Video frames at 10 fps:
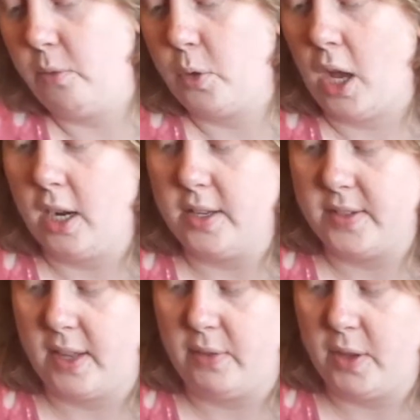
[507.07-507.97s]
colours
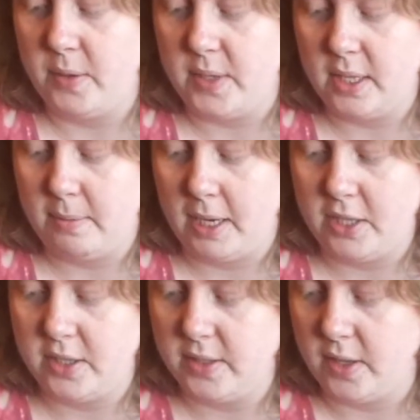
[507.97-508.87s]
they've used in the
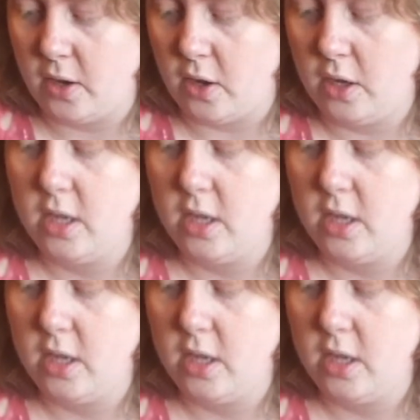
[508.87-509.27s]
pictures are